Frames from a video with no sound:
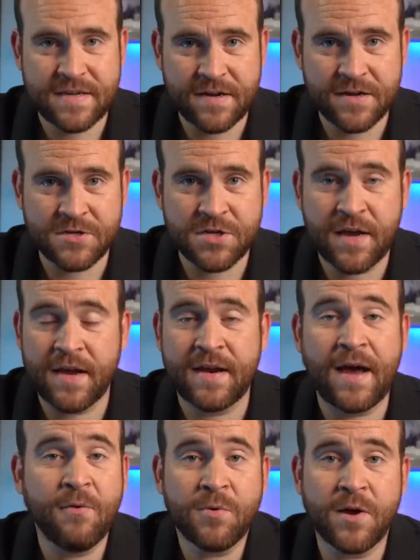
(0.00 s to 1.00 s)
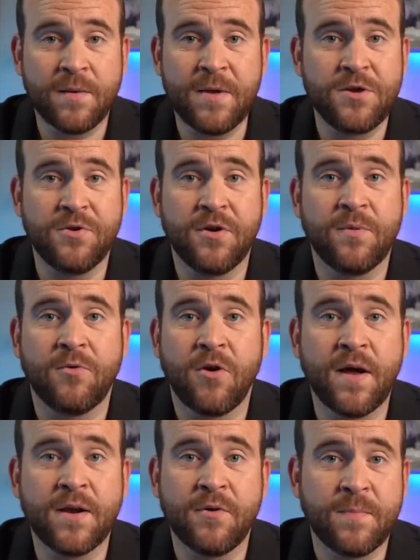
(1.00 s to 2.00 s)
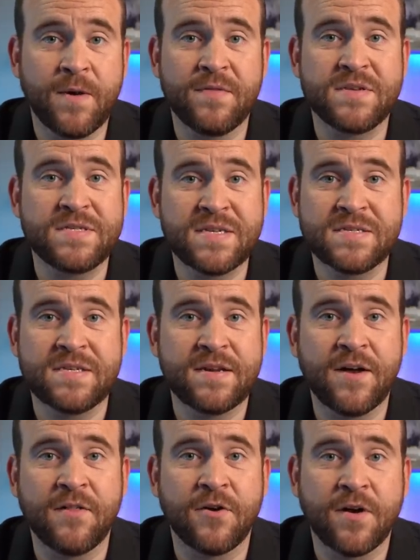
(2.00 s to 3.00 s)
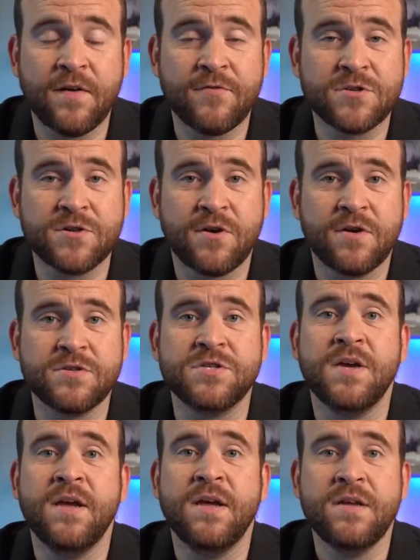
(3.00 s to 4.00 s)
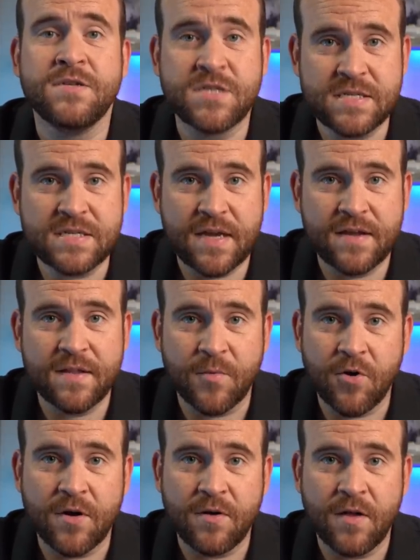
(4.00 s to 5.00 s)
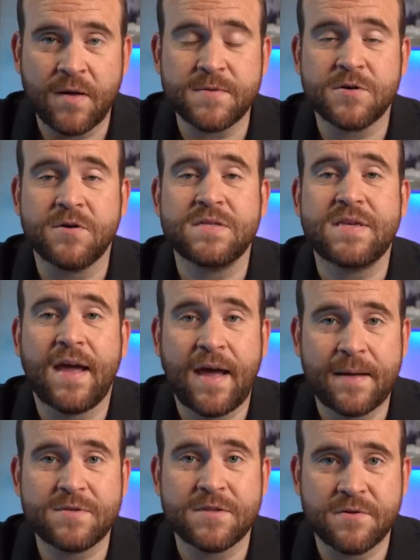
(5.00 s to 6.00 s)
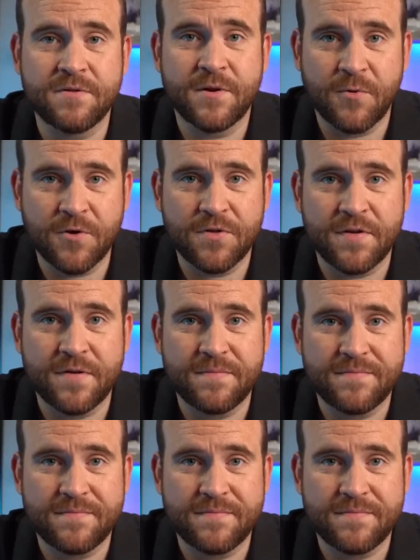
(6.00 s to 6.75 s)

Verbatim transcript: dish, and I would recommend you go to Murano and pay the sixty dollar cover charge just to eat the Murano lobster. It's absolutely worth it.